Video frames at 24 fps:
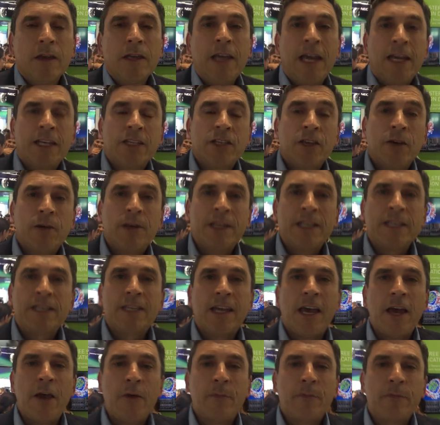Yes. So it's
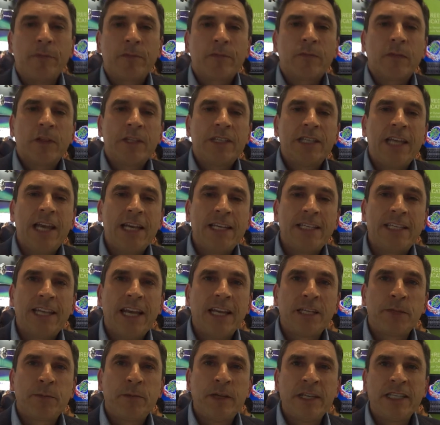
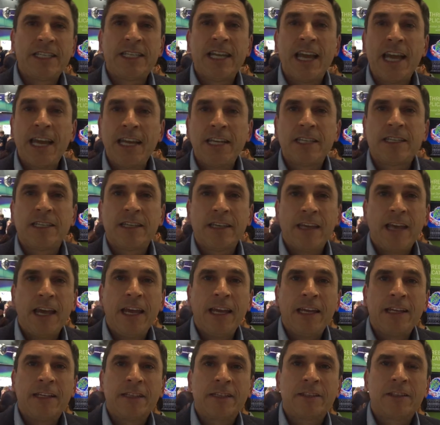CSCS PIS-8
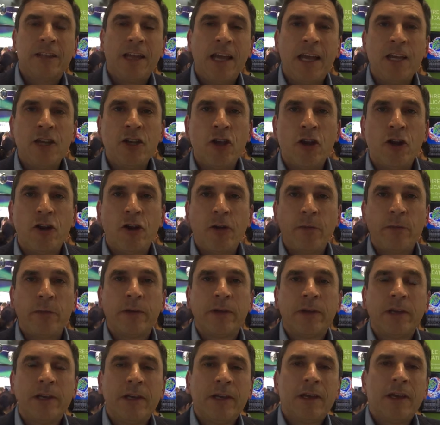in Europe,
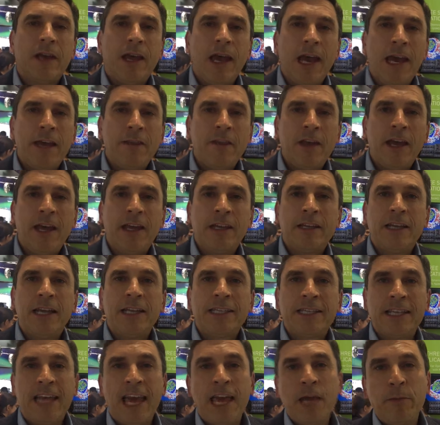and then
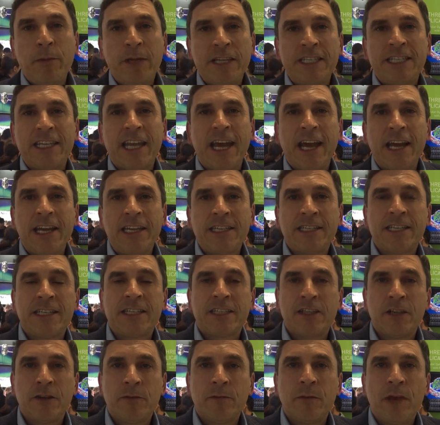it's the ABCI
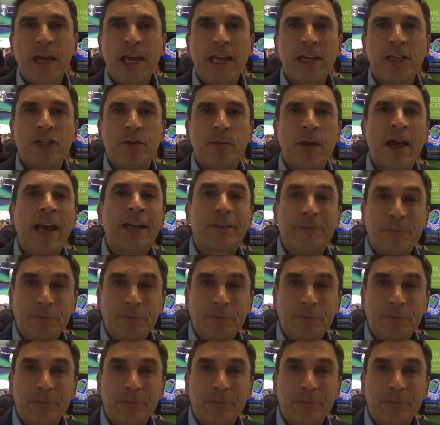system in Japan.